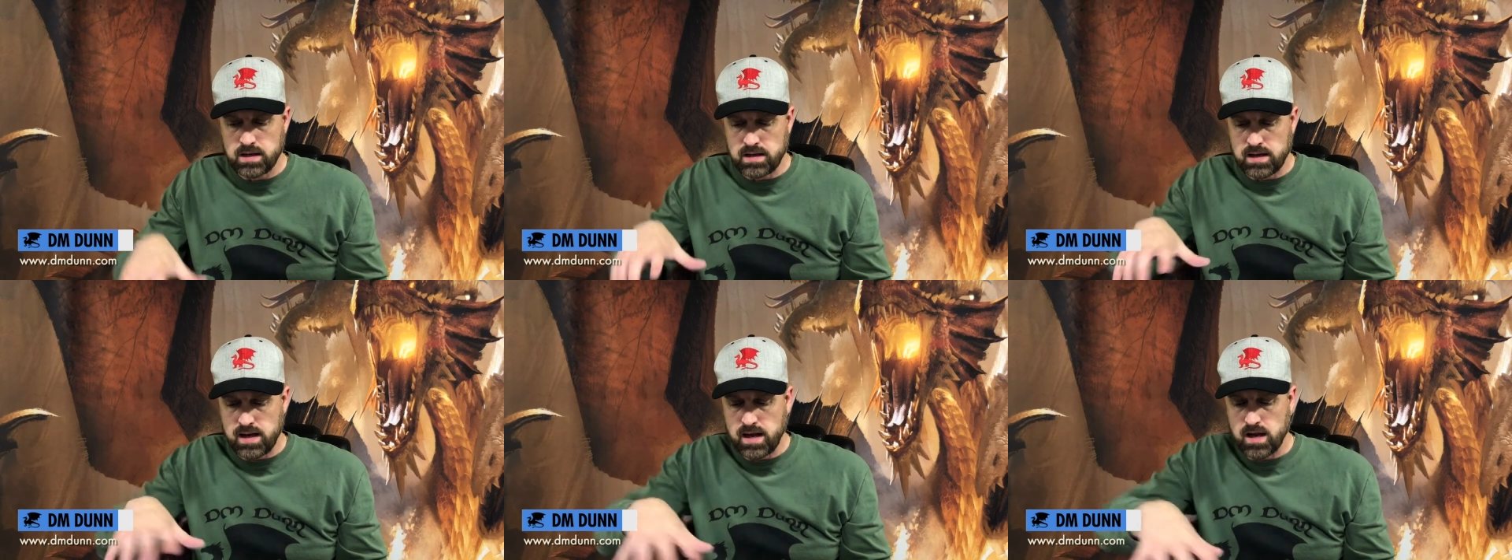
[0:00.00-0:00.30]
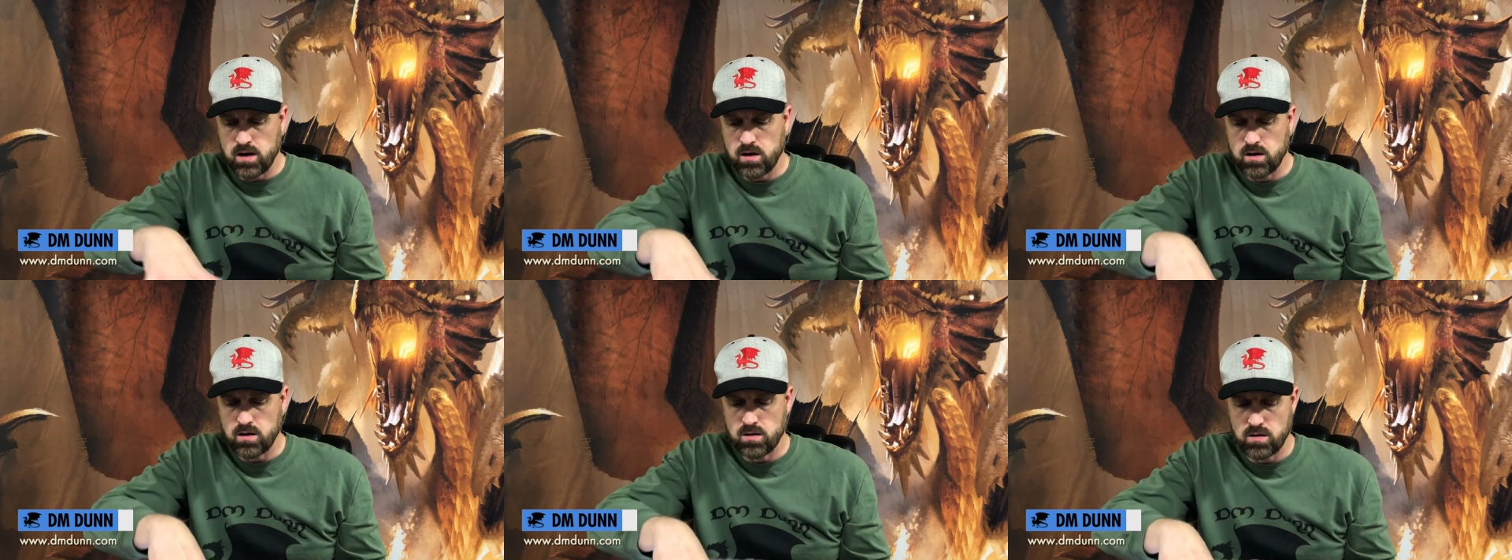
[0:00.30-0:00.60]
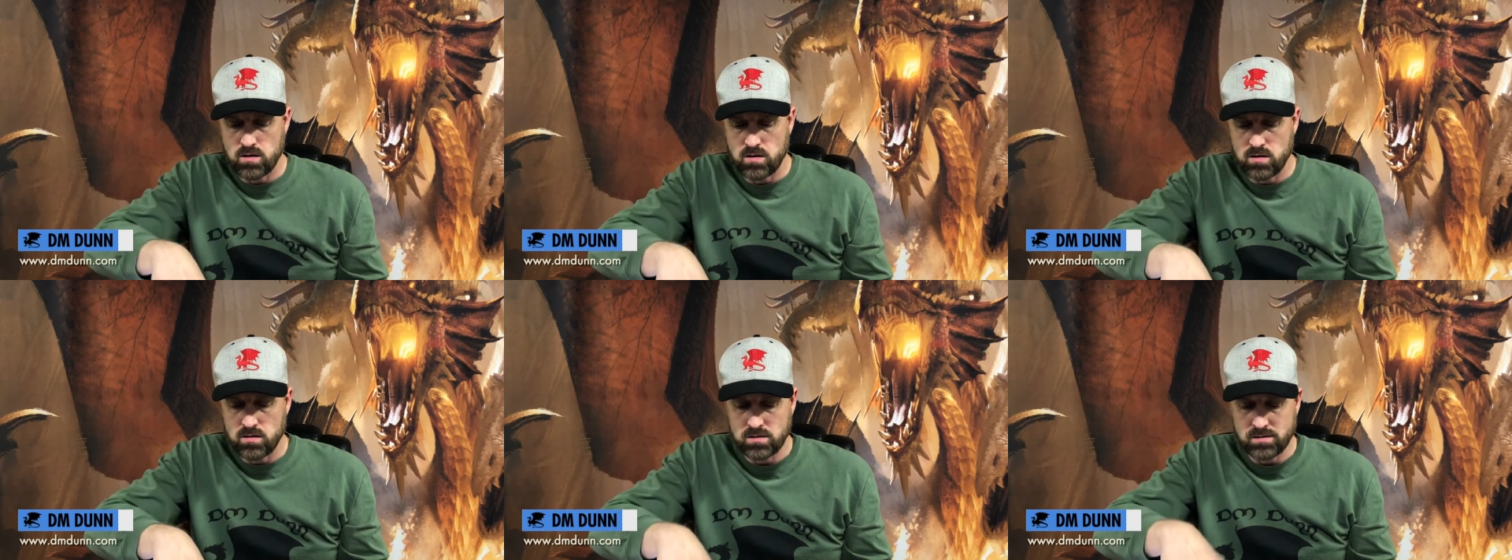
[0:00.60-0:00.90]

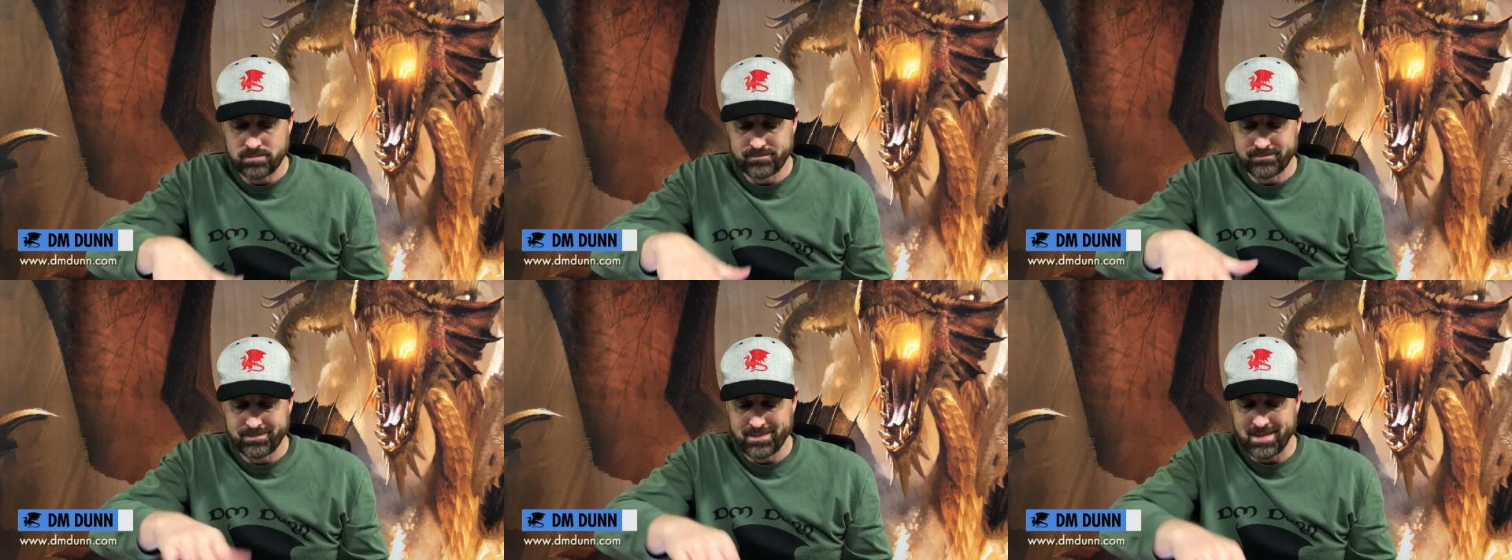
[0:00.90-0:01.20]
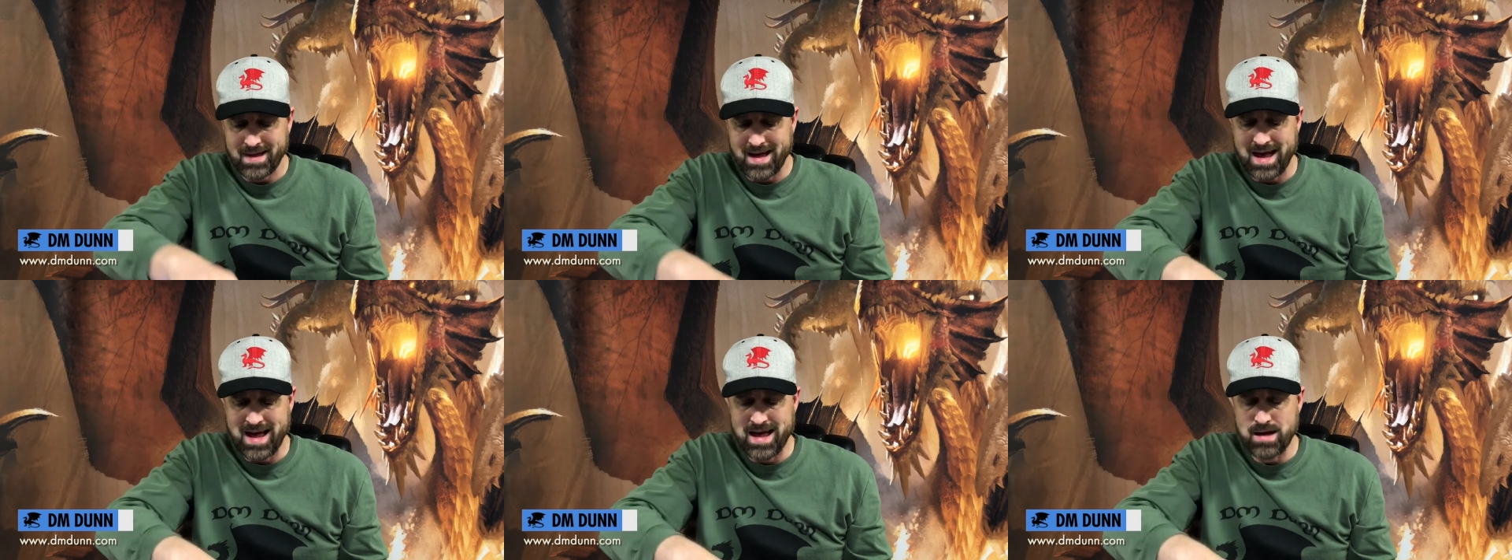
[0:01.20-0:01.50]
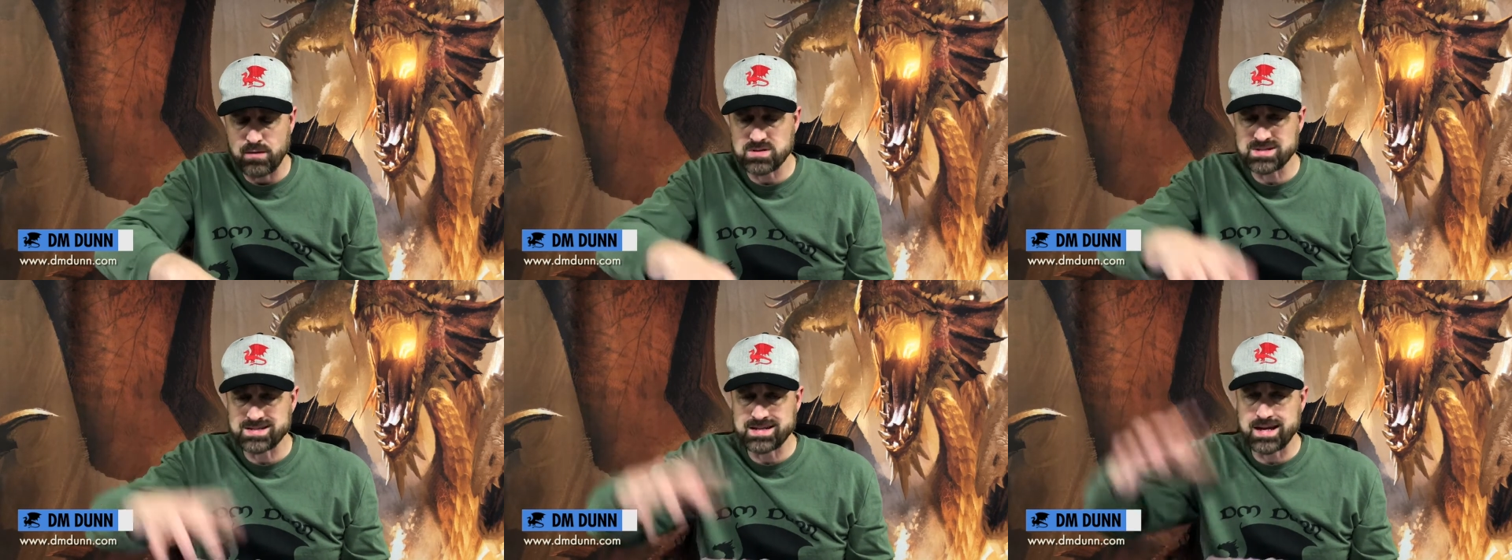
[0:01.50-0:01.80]
Now, I
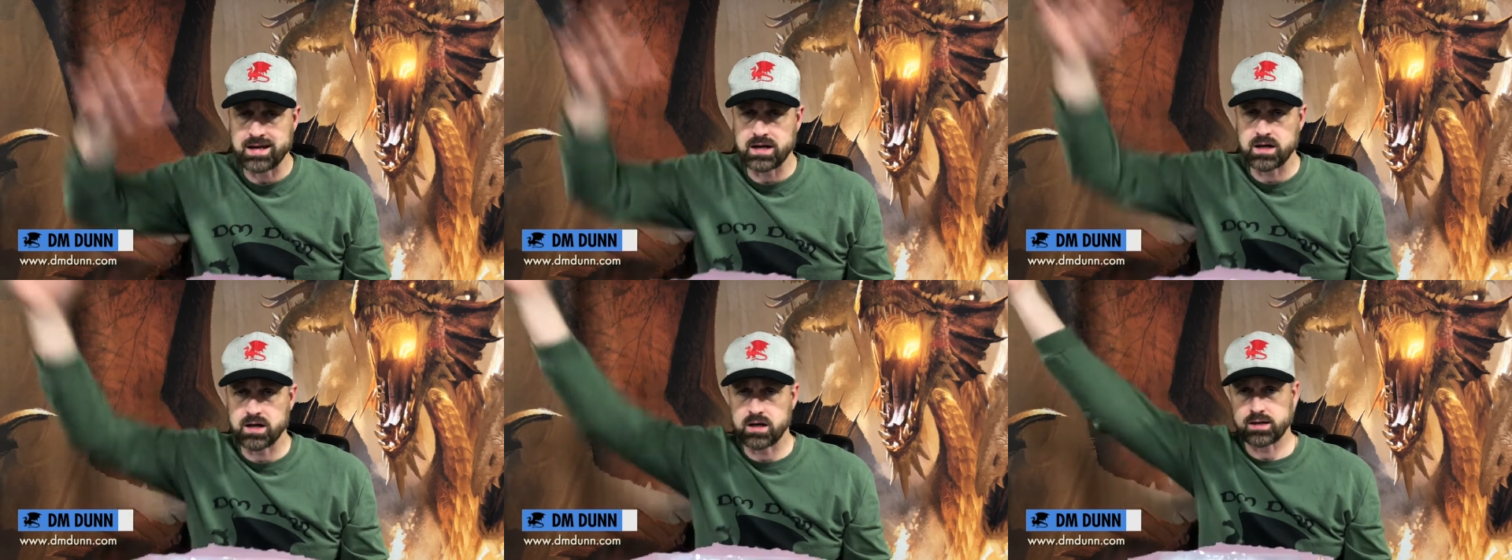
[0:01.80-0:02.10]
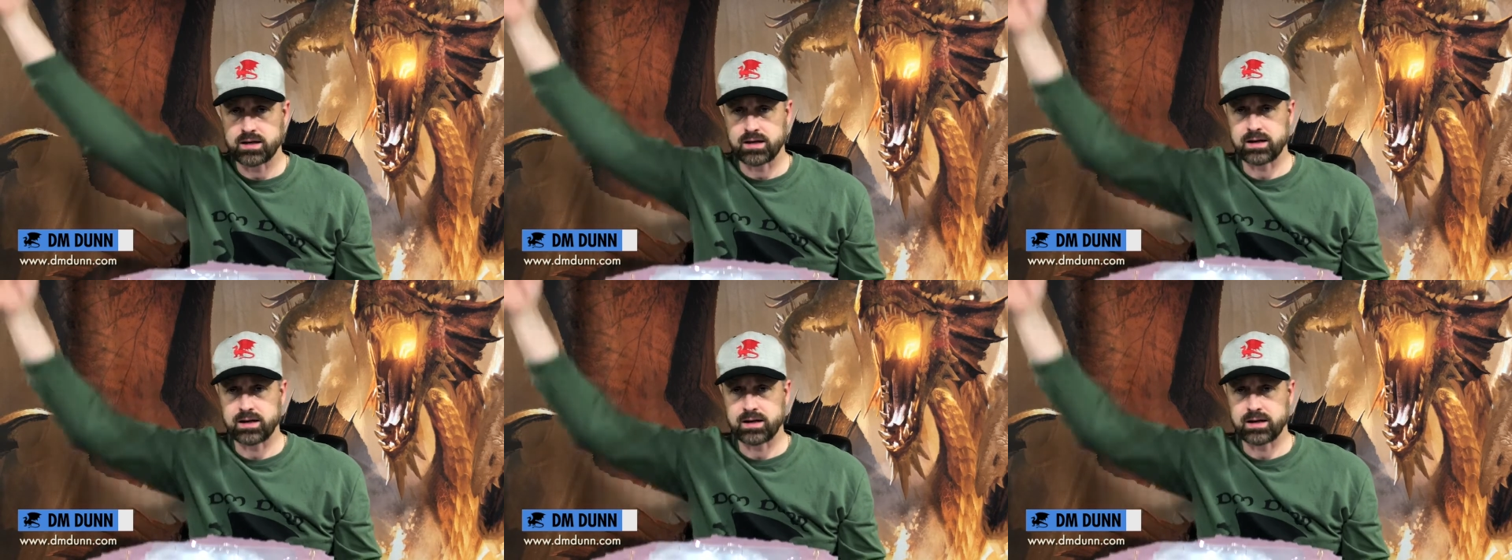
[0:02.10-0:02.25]
was standing on